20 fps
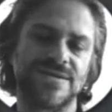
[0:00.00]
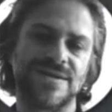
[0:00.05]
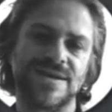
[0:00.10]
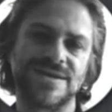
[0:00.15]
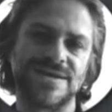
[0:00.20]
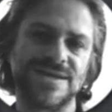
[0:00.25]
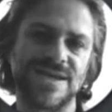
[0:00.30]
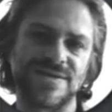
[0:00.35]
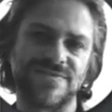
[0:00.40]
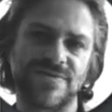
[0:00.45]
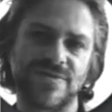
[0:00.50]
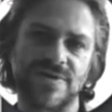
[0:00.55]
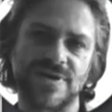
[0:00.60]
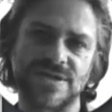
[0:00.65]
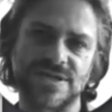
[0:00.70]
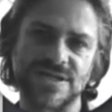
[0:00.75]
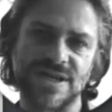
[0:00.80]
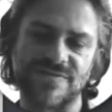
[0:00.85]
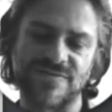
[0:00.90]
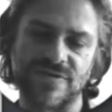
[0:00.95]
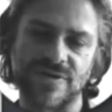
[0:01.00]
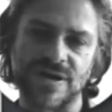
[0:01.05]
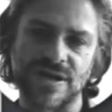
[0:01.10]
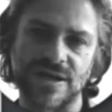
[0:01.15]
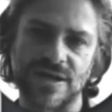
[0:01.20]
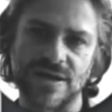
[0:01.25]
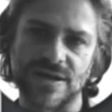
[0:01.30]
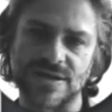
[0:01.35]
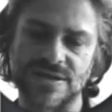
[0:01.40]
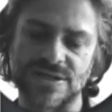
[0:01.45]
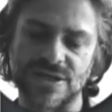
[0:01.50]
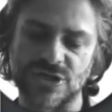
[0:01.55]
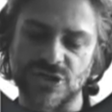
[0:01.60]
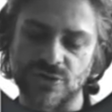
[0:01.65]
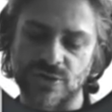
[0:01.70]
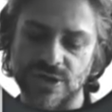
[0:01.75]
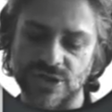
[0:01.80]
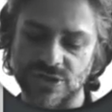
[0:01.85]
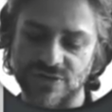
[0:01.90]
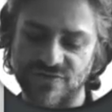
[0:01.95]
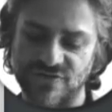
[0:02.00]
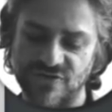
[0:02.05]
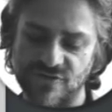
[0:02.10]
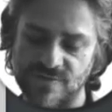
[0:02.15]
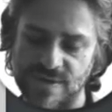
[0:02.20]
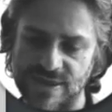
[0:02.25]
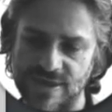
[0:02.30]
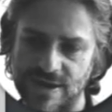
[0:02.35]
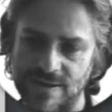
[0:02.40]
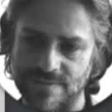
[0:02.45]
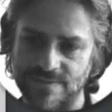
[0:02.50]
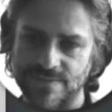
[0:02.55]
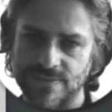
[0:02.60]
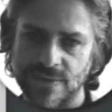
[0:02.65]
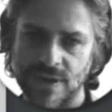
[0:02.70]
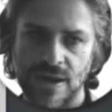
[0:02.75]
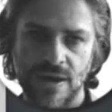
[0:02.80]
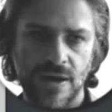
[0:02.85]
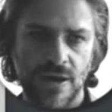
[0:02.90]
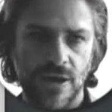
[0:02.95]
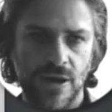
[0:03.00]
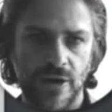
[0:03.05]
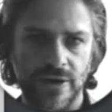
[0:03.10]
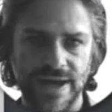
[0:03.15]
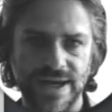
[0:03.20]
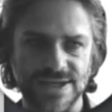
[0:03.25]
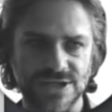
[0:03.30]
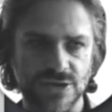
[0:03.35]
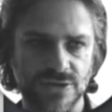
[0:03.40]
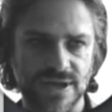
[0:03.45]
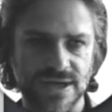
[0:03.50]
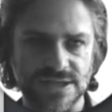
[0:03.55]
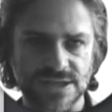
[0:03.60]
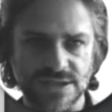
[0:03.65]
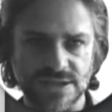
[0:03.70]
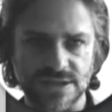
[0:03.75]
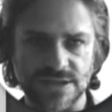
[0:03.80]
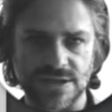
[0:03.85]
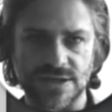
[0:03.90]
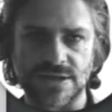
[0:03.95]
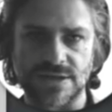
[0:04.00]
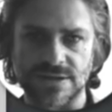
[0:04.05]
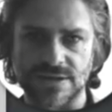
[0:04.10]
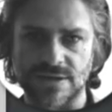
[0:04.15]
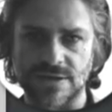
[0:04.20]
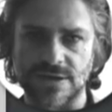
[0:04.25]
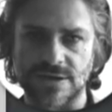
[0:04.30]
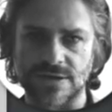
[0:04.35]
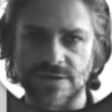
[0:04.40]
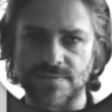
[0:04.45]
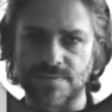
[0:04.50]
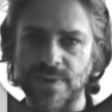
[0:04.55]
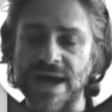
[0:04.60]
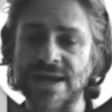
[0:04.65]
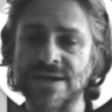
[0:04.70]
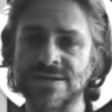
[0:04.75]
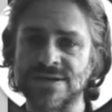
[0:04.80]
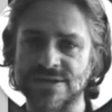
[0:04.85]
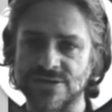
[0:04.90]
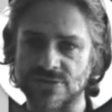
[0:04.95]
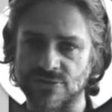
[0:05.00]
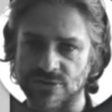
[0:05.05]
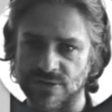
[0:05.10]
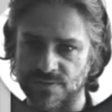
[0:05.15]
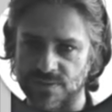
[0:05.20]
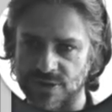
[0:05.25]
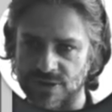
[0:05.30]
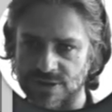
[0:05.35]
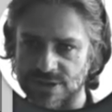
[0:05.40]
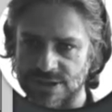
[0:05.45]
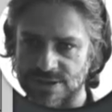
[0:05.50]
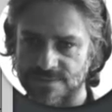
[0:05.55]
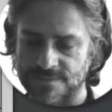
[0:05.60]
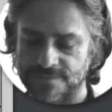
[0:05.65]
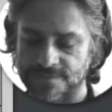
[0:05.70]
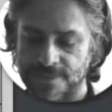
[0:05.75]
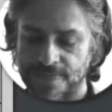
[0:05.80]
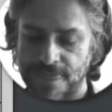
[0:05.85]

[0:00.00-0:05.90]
It's never a situation for me there. Okay, so that's the band descriptors.